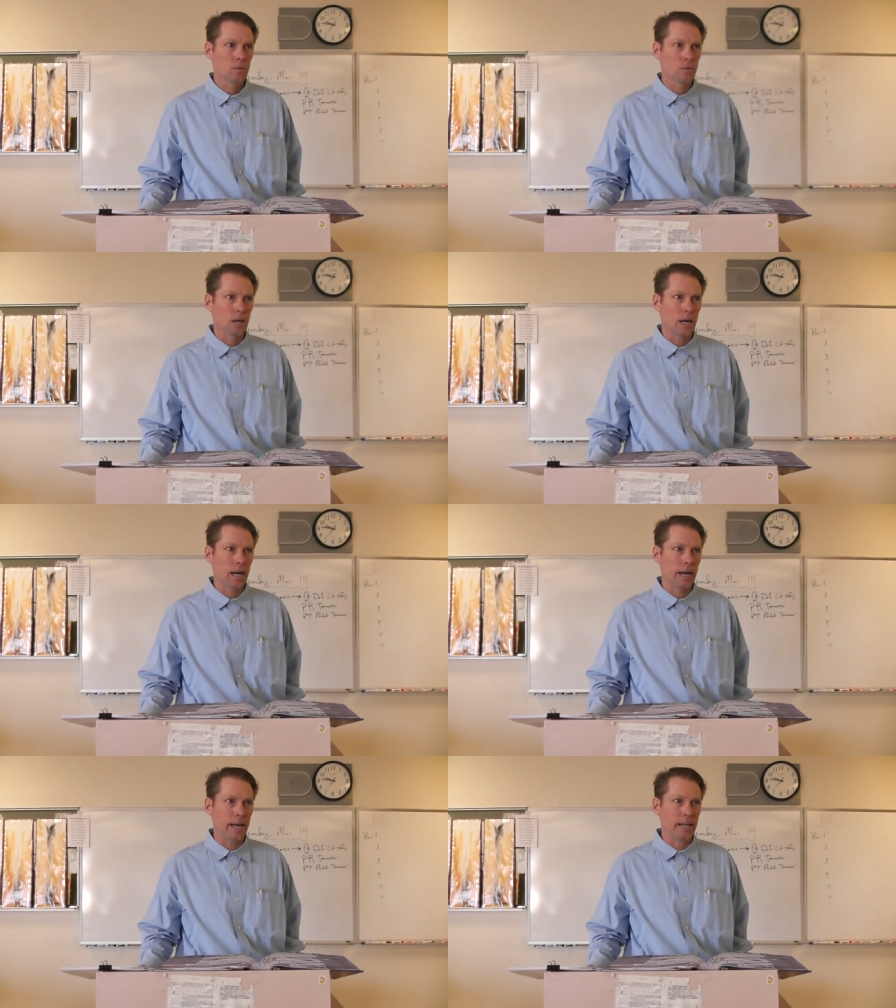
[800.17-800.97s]

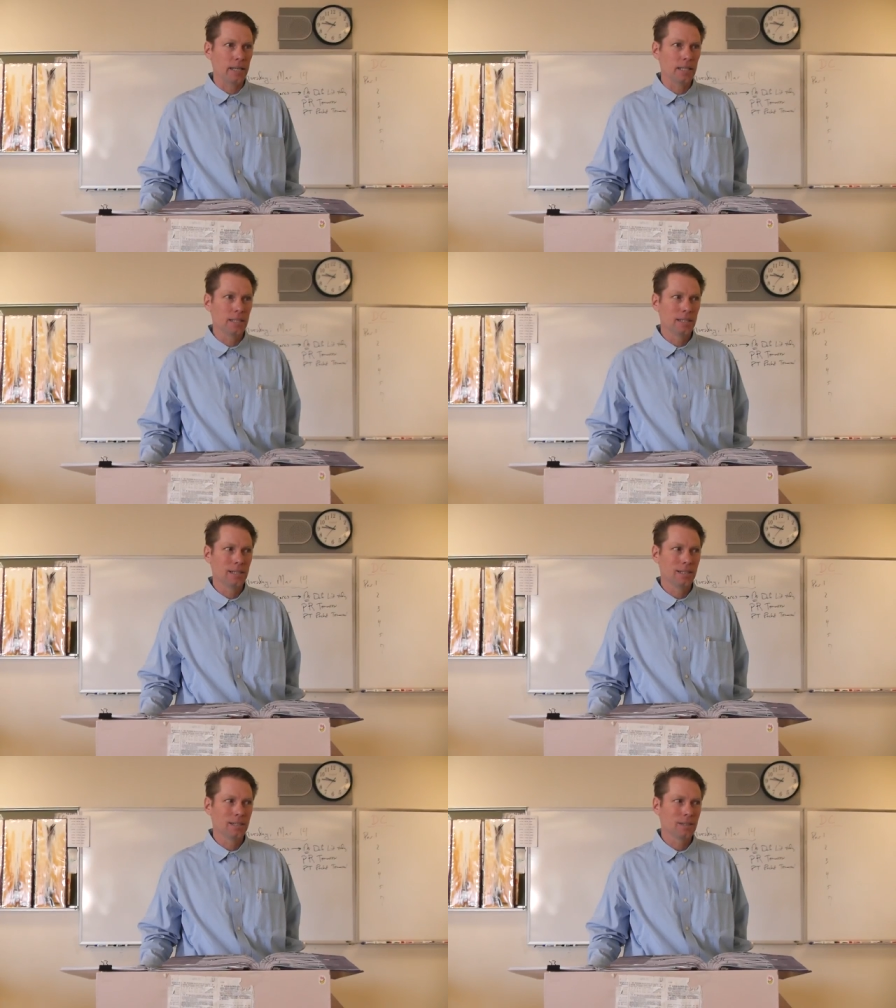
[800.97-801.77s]
Right?
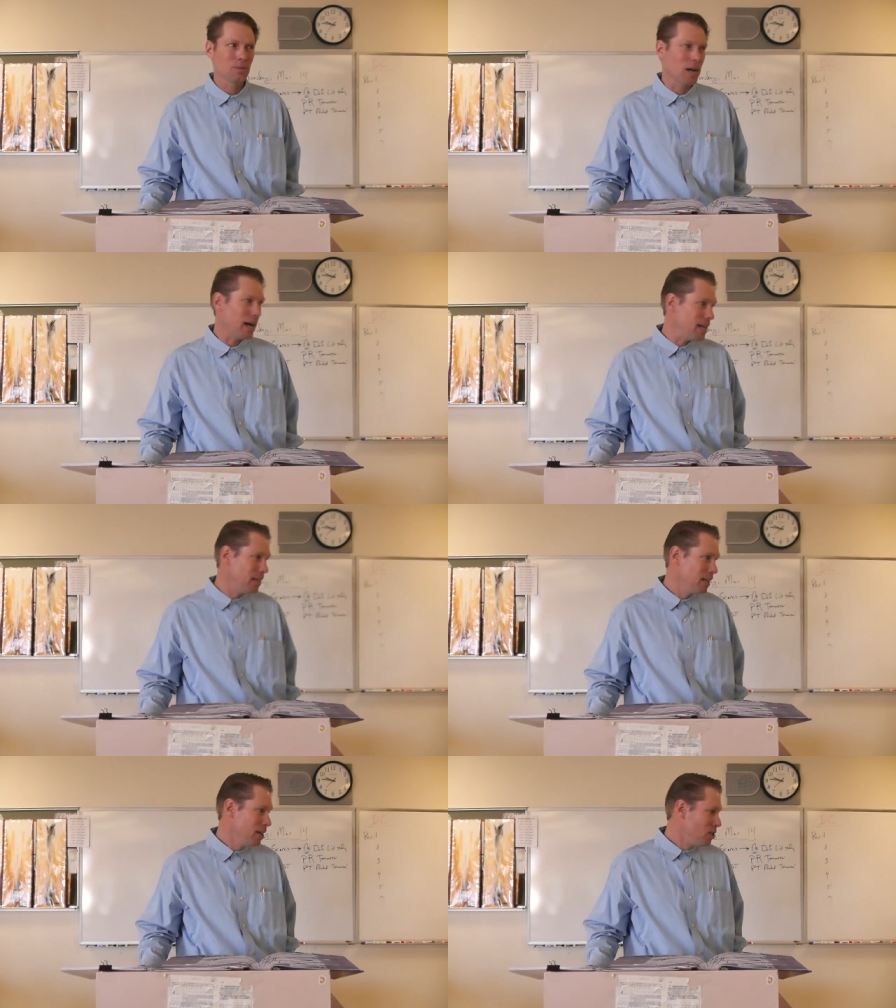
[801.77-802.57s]

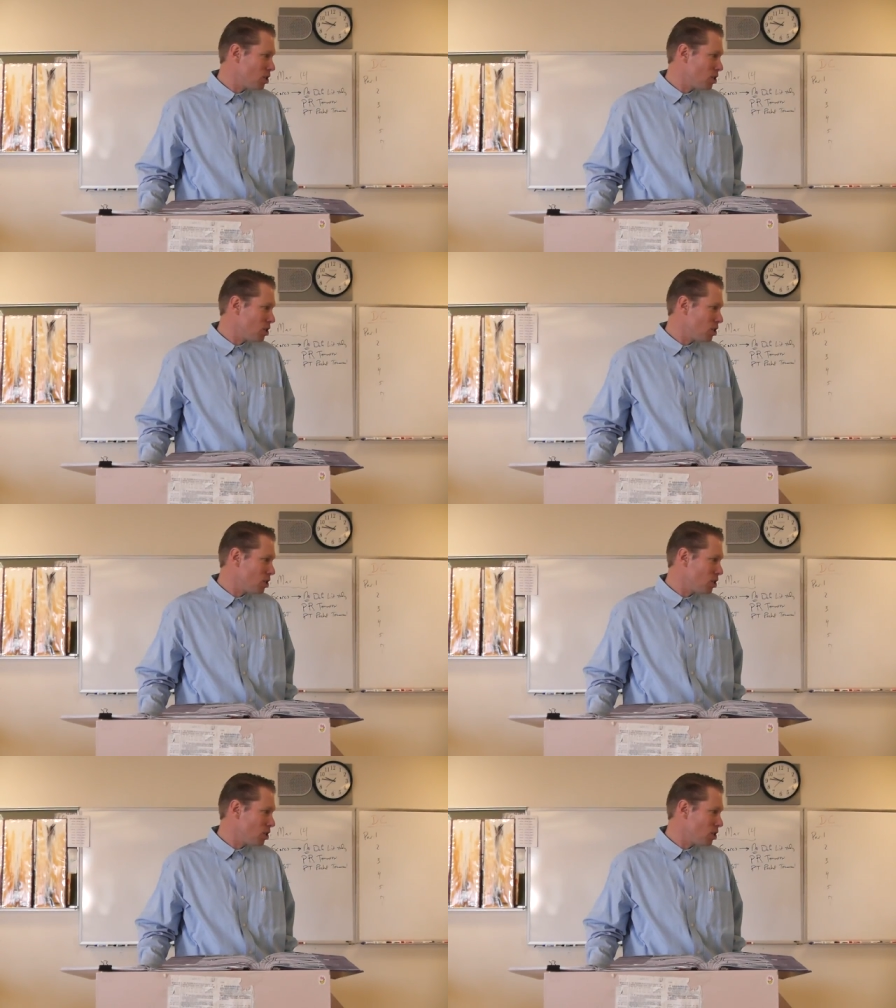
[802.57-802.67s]
Right?